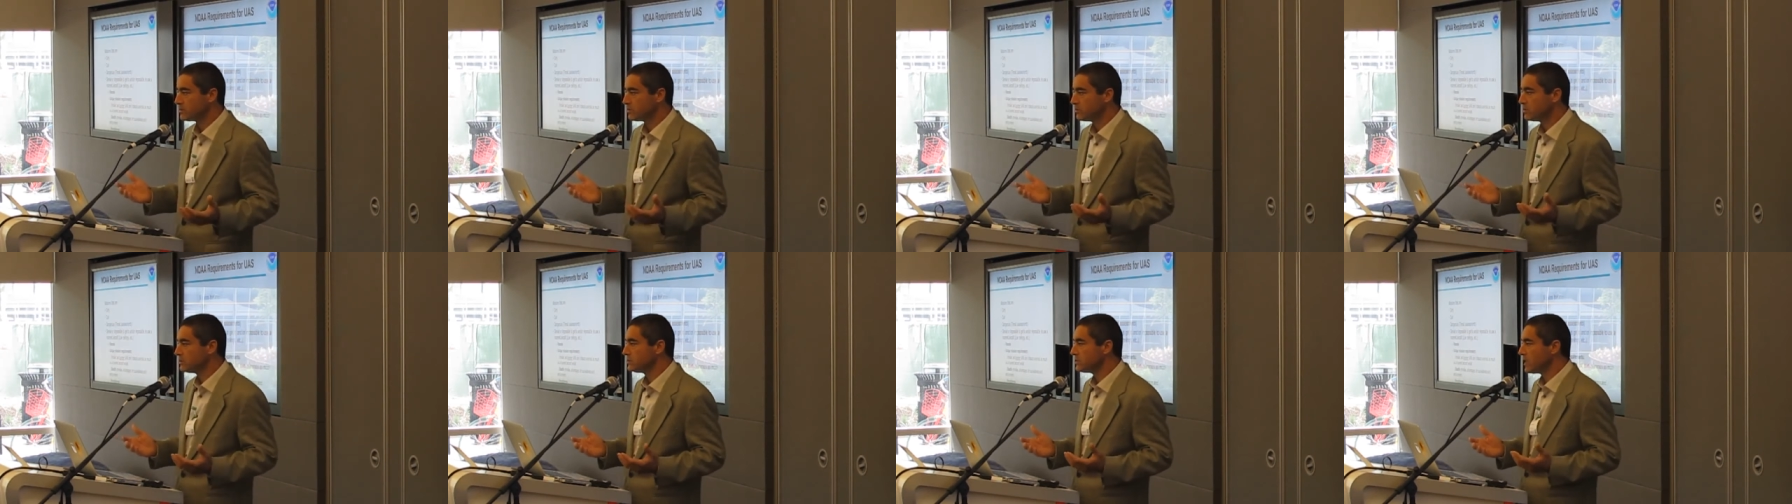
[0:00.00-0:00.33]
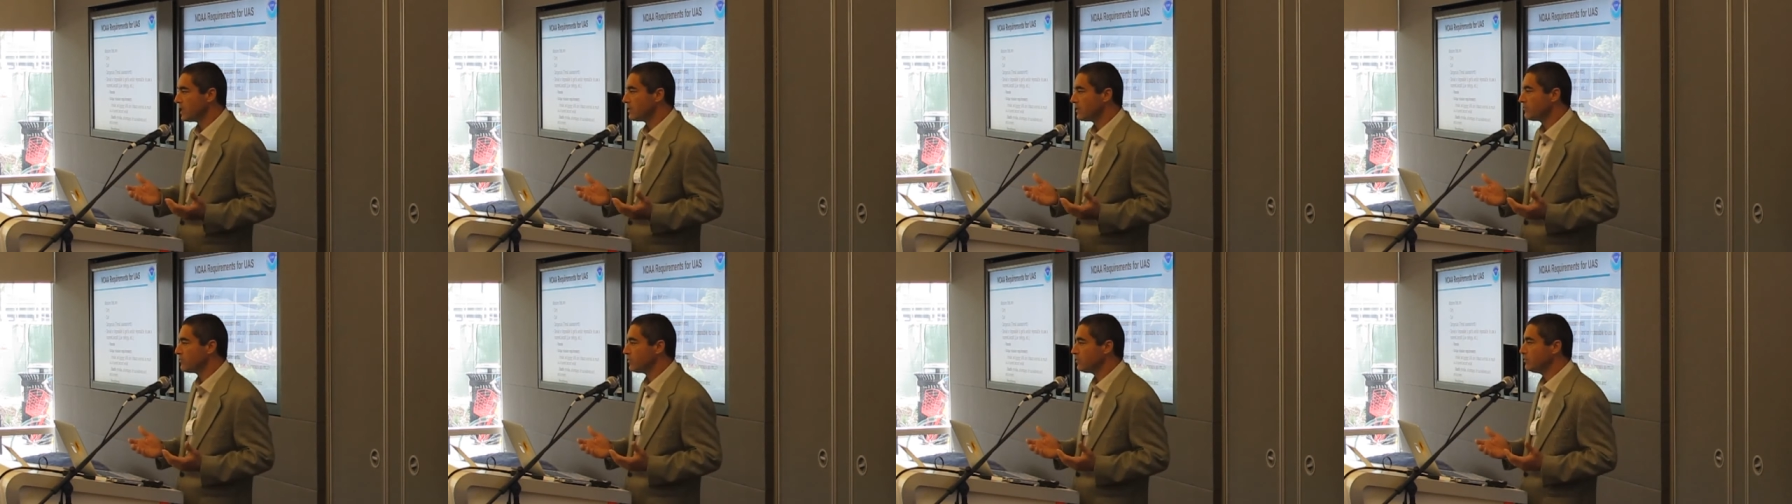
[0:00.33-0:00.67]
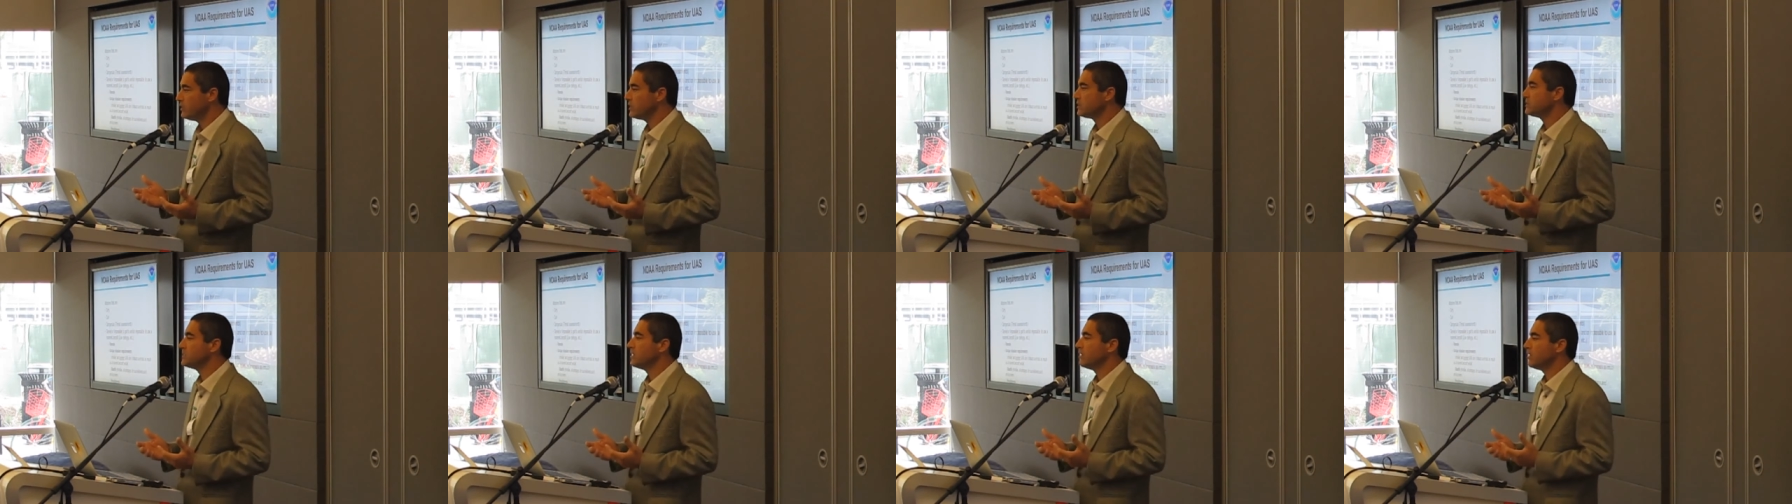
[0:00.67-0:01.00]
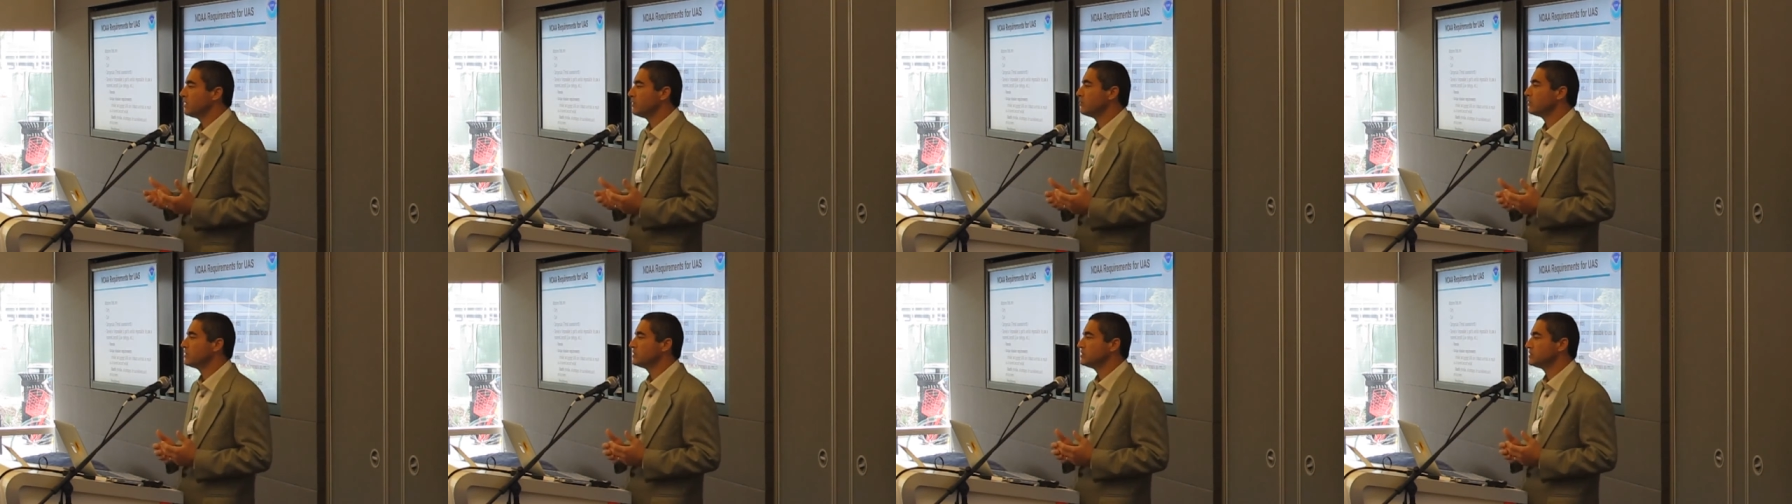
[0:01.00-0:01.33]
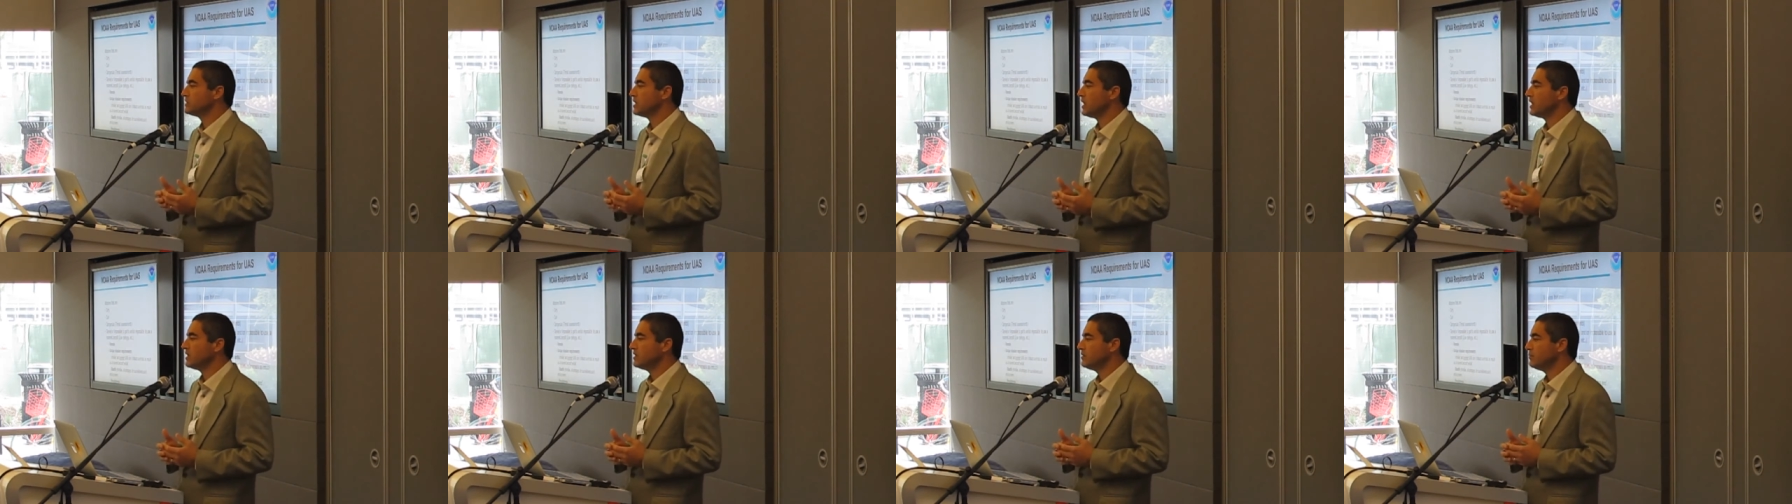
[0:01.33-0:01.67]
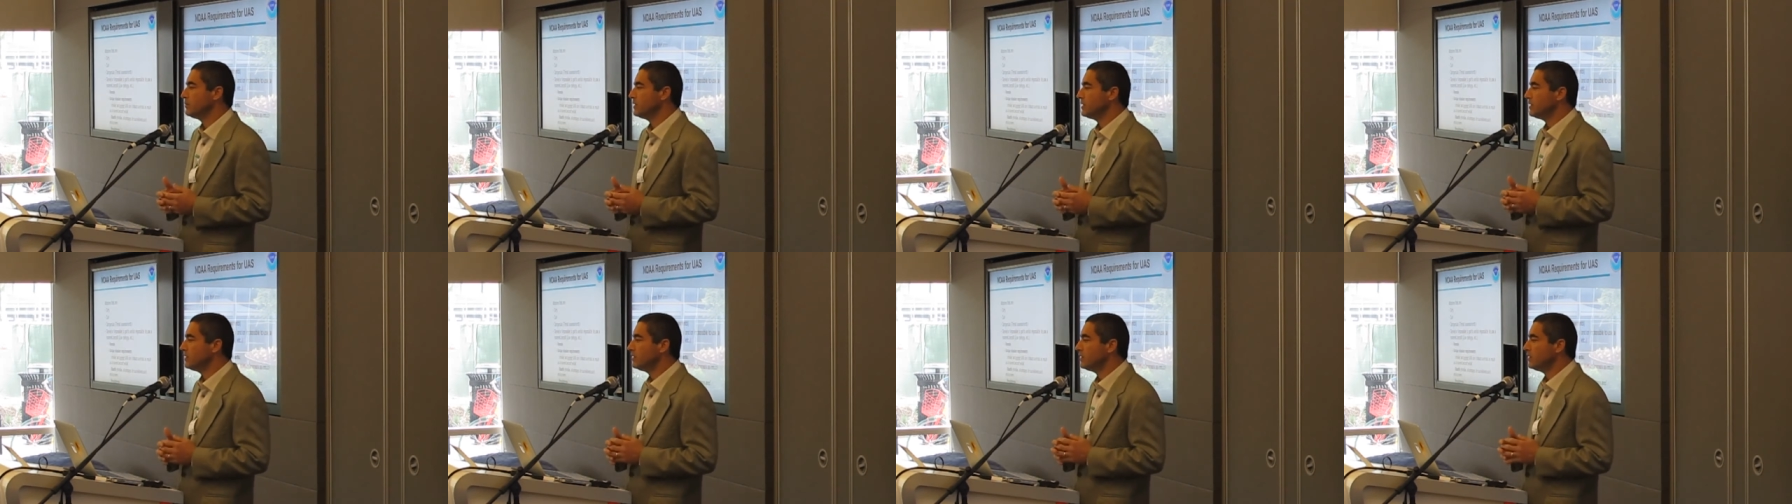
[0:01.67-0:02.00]
that were designed for the military were designed
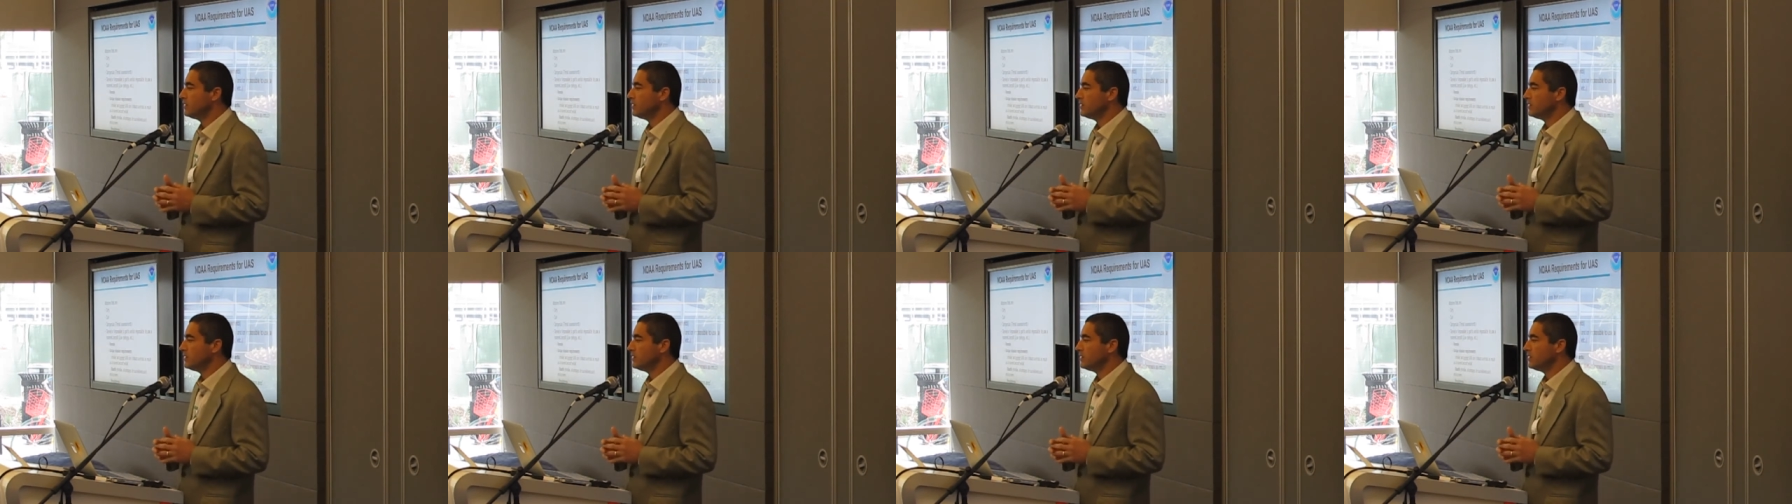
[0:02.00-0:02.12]
to be